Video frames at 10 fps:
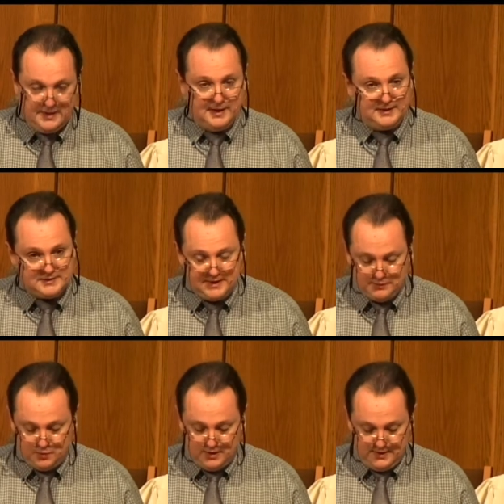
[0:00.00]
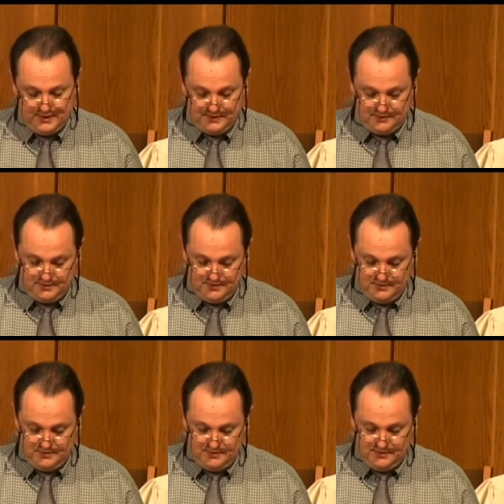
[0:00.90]
Accept one another
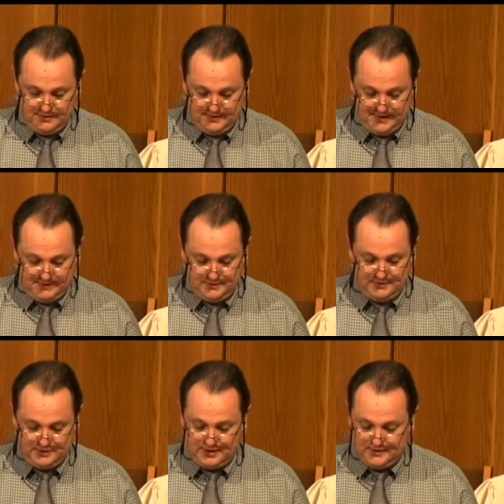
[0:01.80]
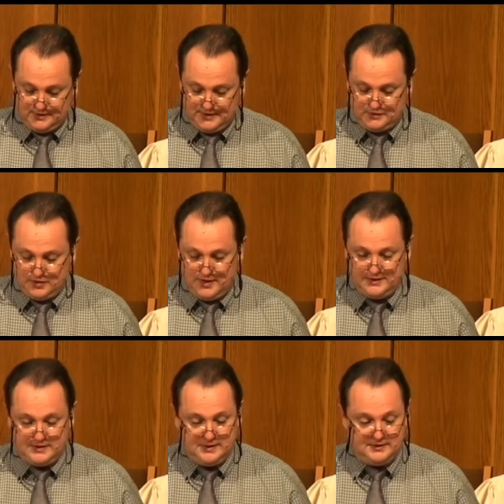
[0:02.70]
then, just as
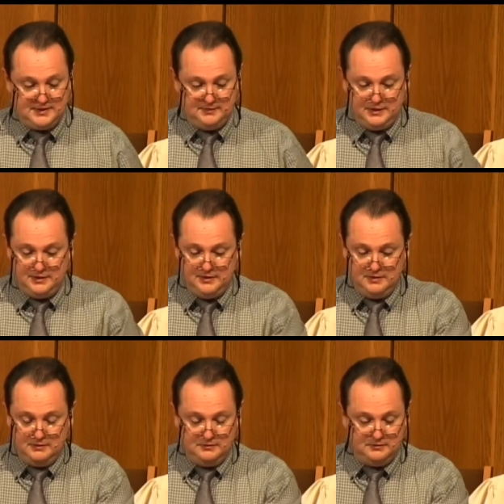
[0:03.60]
Christ accepted you.